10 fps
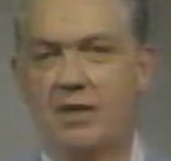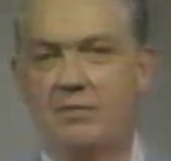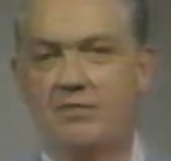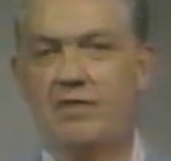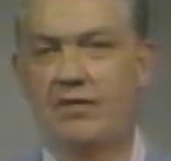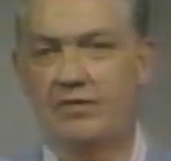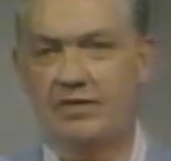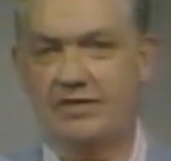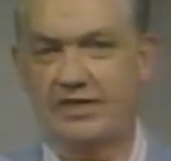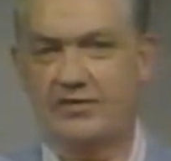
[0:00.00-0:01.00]
might be found in
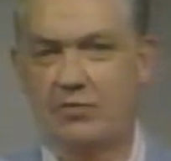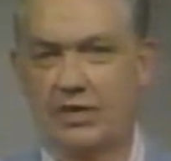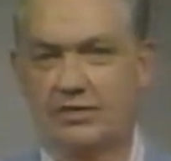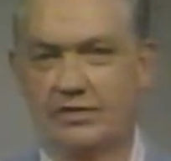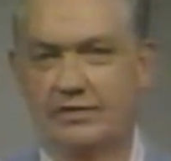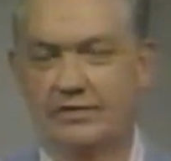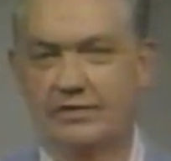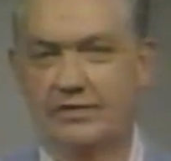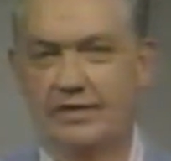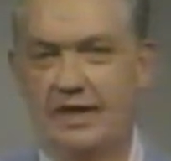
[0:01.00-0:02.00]
this situation.
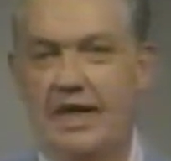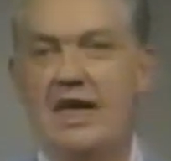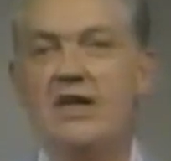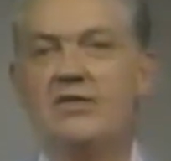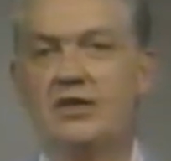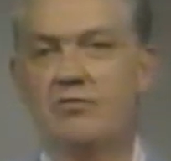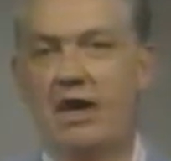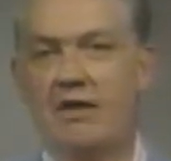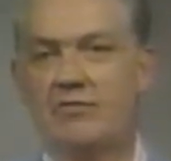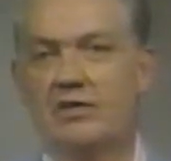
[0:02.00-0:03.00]
The
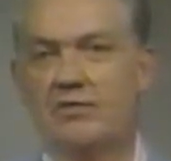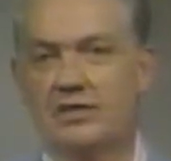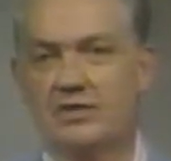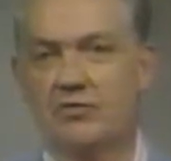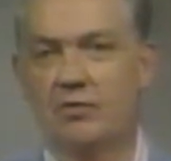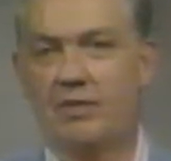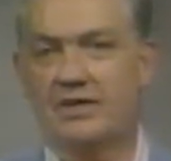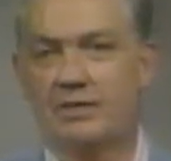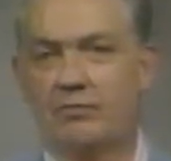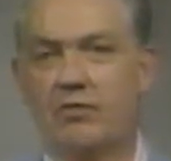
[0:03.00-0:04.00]
driver of a school
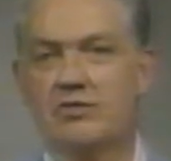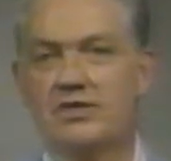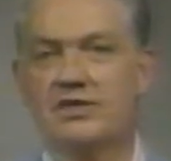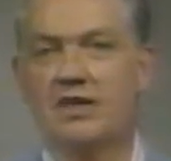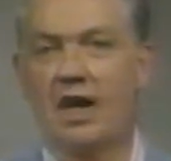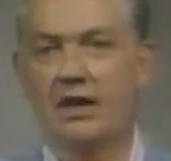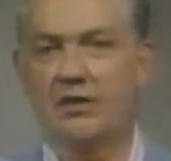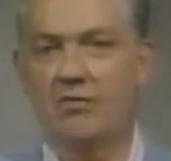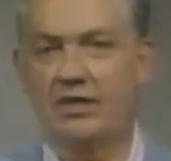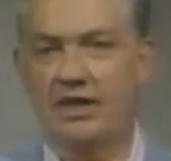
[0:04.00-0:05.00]
bus approaches an
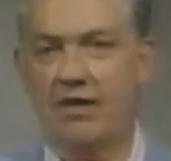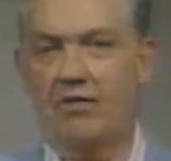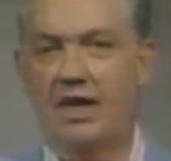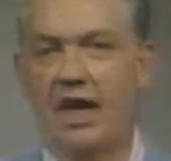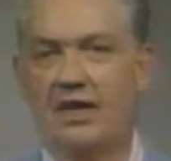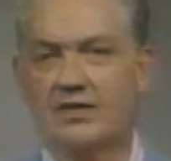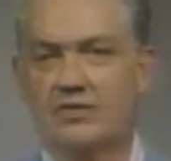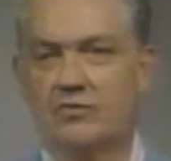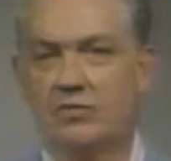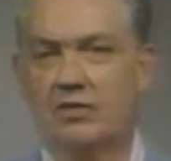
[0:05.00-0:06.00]
unloading area at a
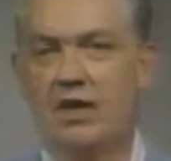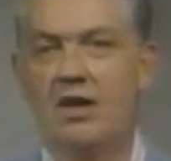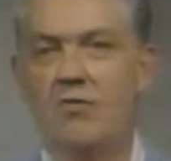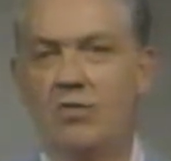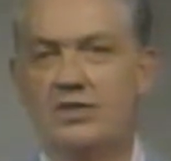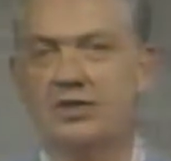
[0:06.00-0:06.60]
school which